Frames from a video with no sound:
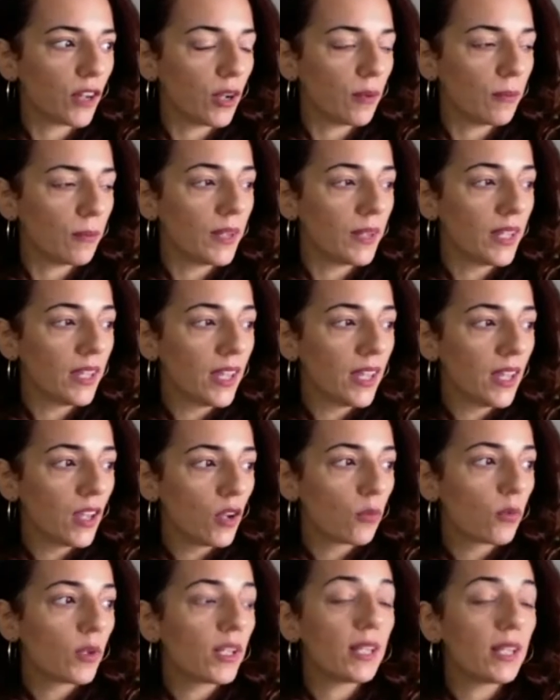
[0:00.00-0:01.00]
from
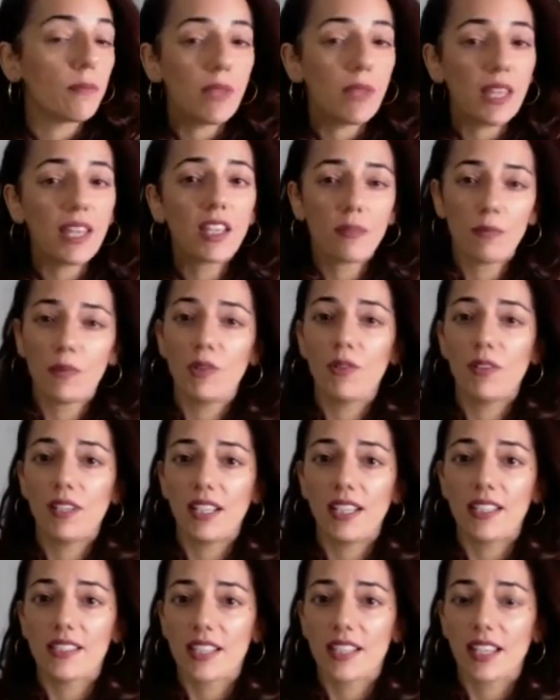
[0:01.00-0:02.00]
really big
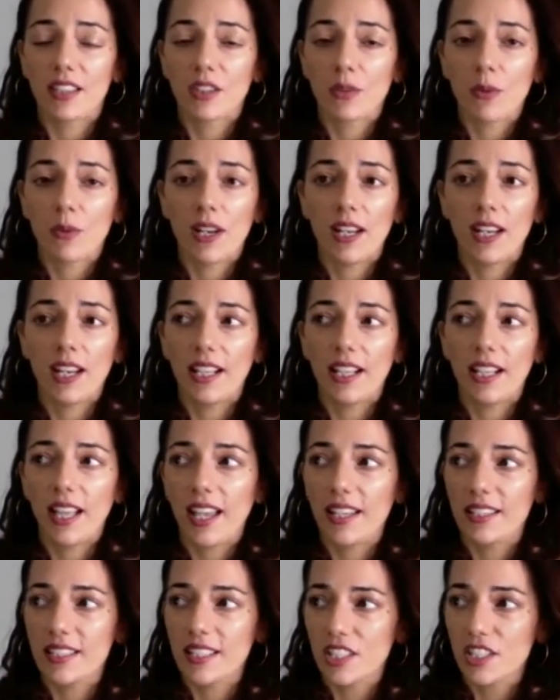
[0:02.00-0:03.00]
communities like the one in
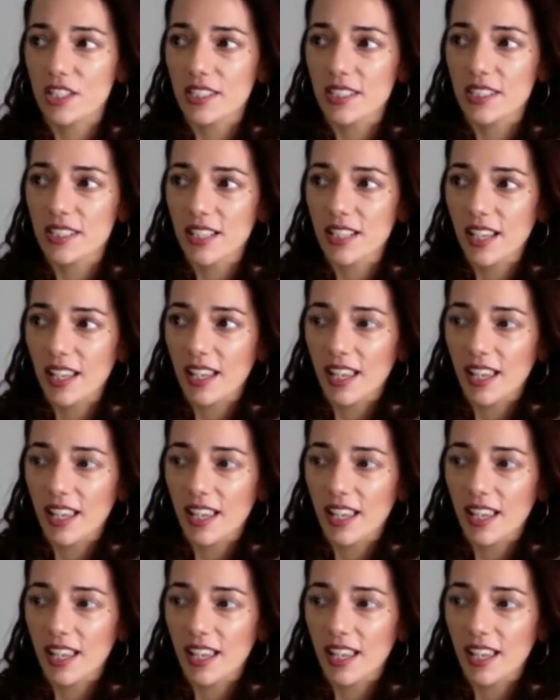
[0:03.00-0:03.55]
LA, to just